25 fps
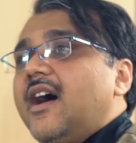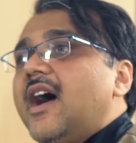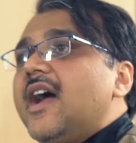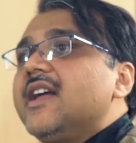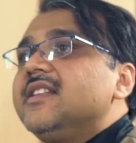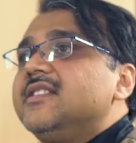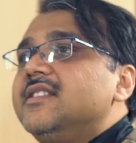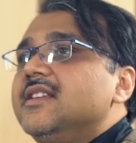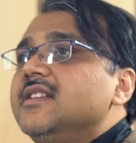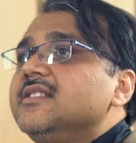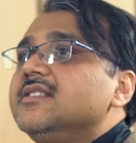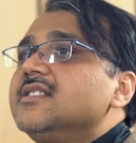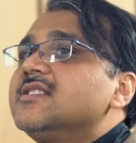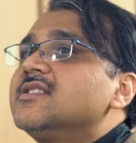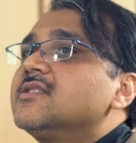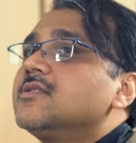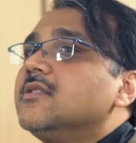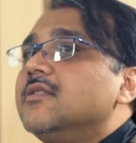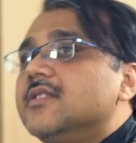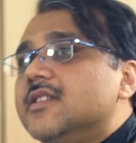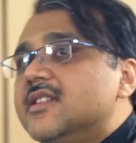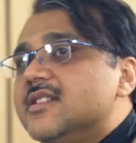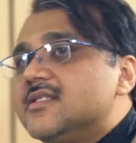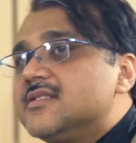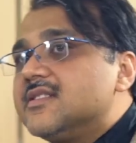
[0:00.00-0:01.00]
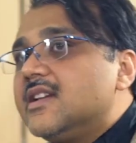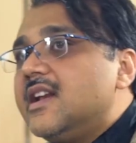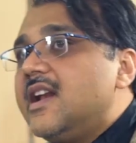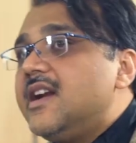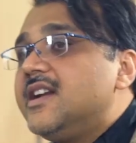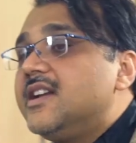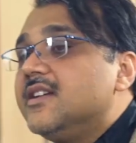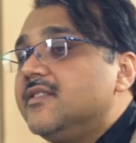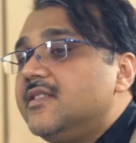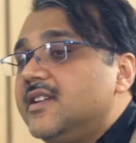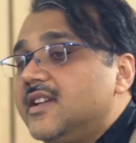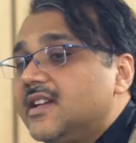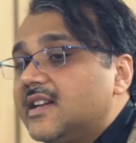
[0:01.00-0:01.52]
I think the story is
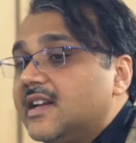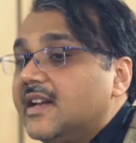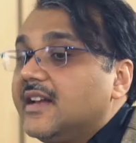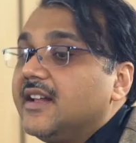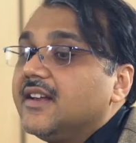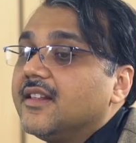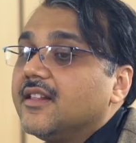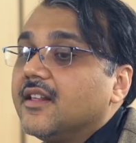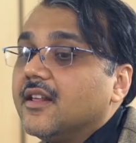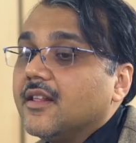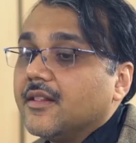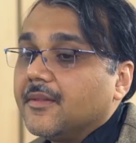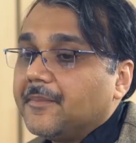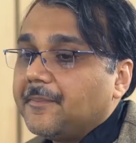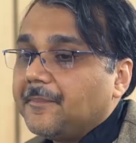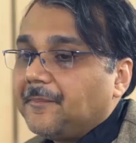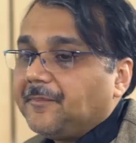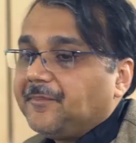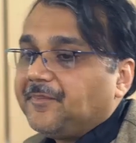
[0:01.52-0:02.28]
relatively clearer.